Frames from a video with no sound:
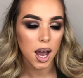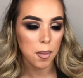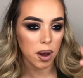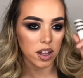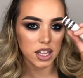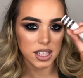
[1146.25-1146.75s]
I
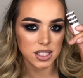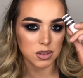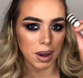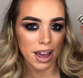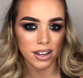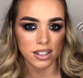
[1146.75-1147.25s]
bought
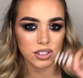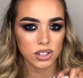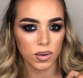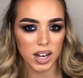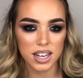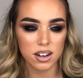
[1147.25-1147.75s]
this when
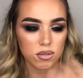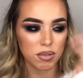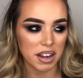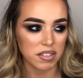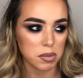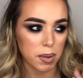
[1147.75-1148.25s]
Zoella
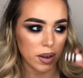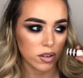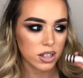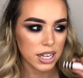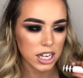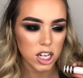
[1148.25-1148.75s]
raved
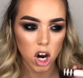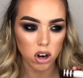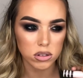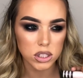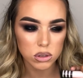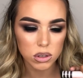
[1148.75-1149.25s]
about like an
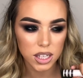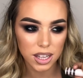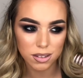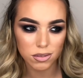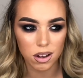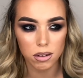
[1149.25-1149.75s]
orange one. I
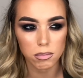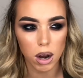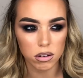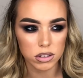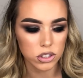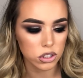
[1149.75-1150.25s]
think it was called
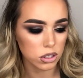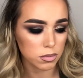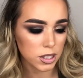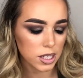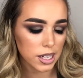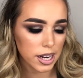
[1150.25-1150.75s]
Morange or
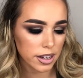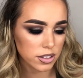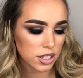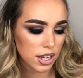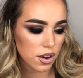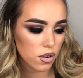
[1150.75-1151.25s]
something
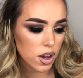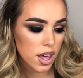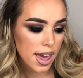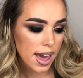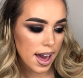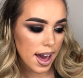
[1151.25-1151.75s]
years ago,
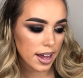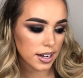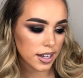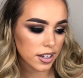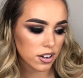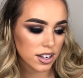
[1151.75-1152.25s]

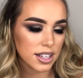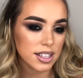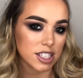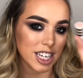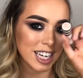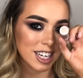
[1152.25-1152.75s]
and I got it in
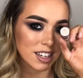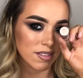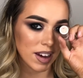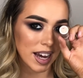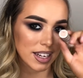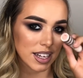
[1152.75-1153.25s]
the shade
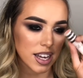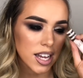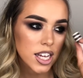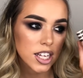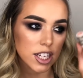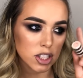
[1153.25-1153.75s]
Nevada.
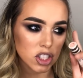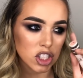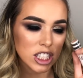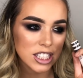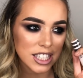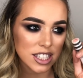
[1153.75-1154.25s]

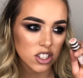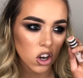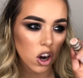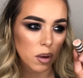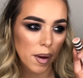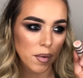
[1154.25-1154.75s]
She did
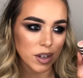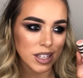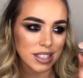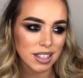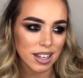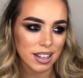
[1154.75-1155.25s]
talk about one
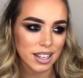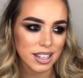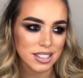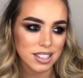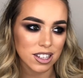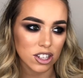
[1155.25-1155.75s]
of these, I
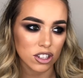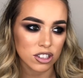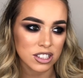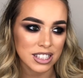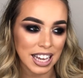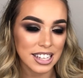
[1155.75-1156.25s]
think it's in the
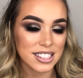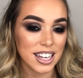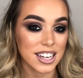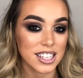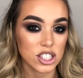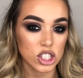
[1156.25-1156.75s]
colour Saint,
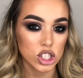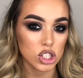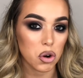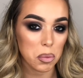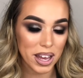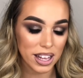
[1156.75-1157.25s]
and it is
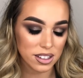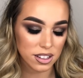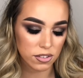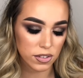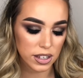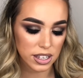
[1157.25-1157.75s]
so pale, it's
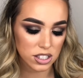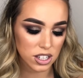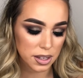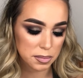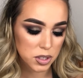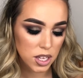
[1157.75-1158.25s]
like
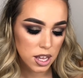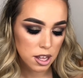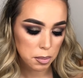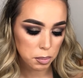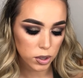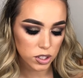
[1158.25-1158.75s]
foundation lips,
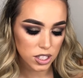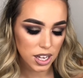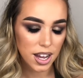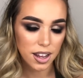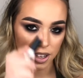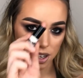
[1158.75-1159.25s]
but
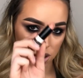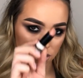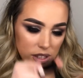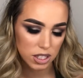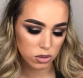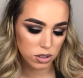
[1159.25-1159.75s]
I'm gonna go
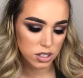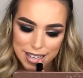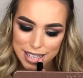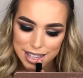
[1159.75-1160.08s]
for this one.